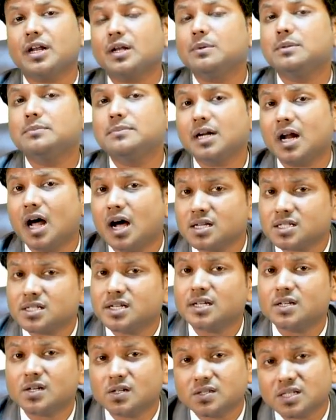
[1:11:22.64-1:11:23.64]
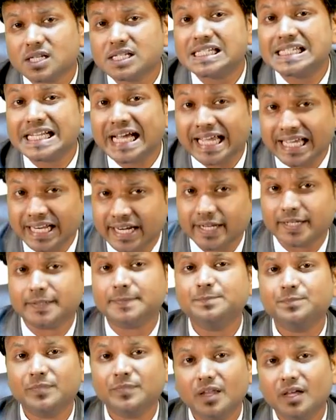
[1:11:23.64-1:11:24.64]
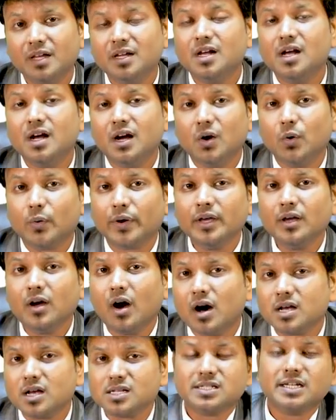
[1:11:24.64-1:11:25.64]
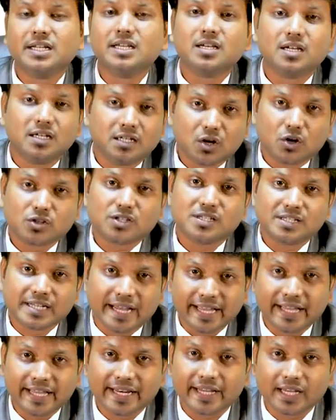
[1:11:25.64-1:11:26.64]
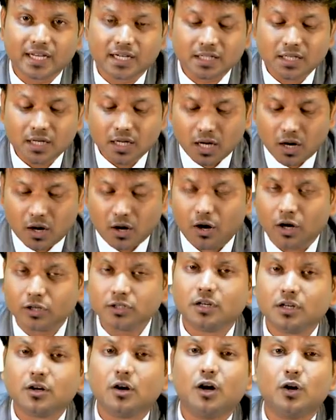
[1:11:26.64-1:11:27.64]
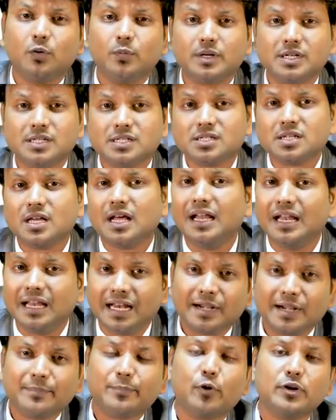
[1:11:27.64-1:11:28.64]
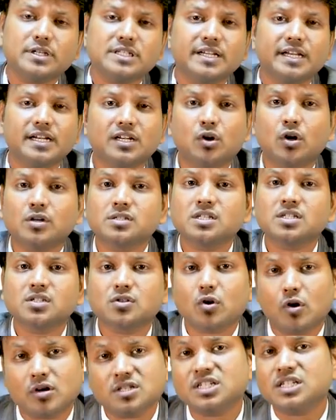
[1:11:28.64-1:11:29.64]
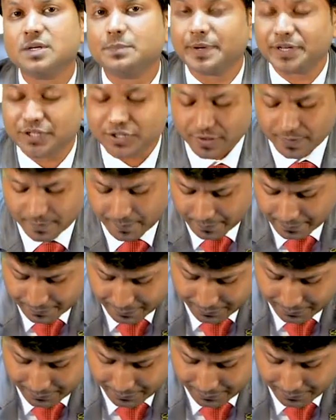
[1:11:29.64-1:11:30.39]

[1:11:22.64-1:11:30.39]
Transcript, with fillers: Remember, arsenic causes diarrhea. Okay, arsenic causes diarrhea. On the converse, lead poisoning, it causes constipation.